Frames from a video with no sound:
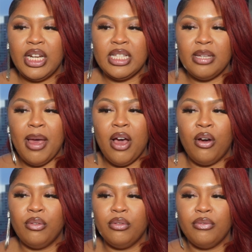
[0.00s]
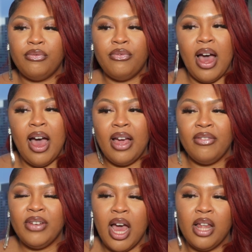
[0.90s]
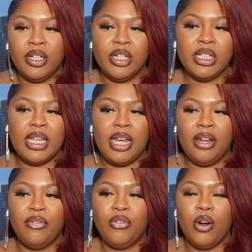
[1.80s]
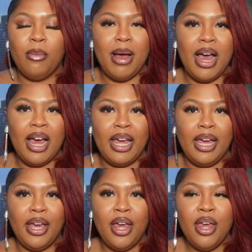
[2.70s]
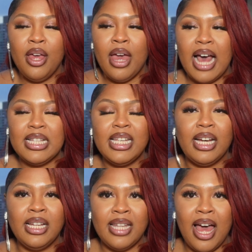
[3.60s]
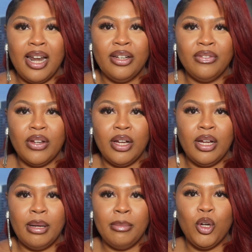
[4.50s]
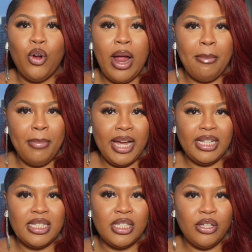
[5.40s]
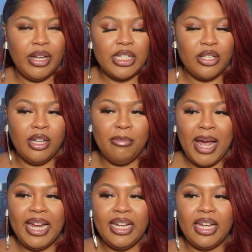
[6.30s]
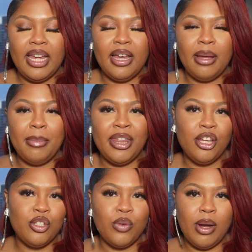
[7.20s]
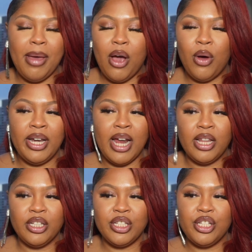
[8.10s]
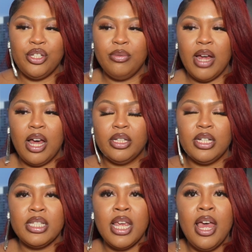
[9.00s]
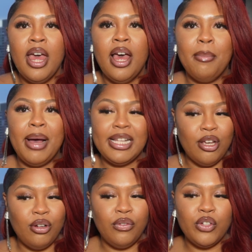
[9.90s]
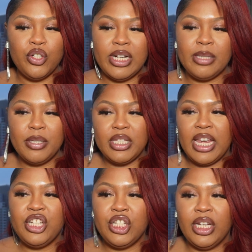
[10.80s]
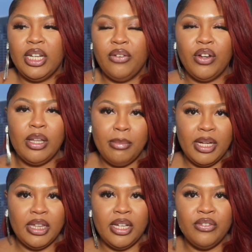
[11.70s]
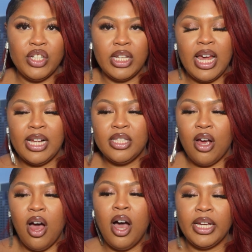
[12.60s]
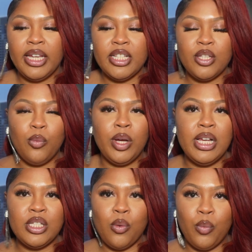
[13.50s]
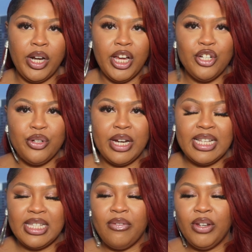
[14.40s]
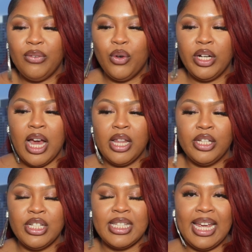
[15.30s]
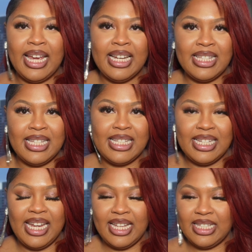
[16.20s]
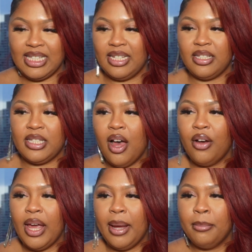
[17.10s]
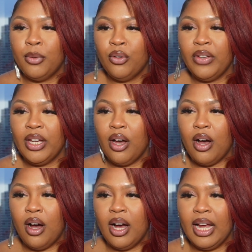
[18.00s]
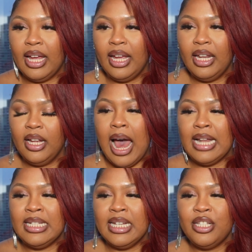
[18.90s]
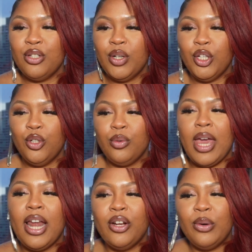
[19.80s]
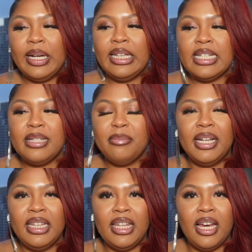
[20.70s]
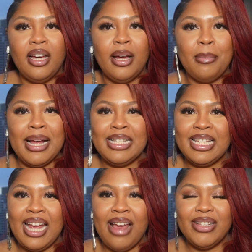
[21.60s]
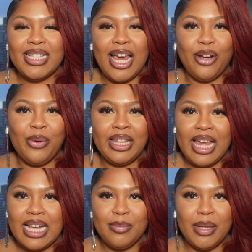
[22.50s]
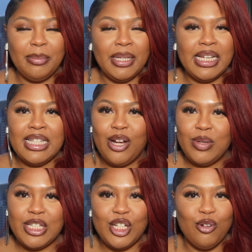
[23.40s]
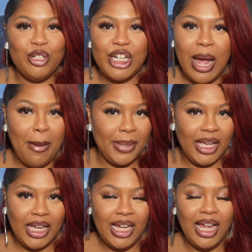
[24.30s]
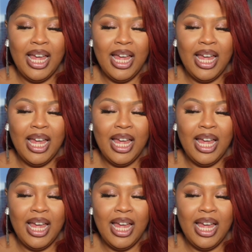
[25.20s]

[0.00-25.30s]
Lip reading: it's about $5, and for I took a lot of Grab bikes, so that's on the bike, and those were about $1 to $2. My total for transportation for the month of July to August was $174.68. Okay, moving on. I did do a new category this month. I didn't have this category last month because there was no shopping,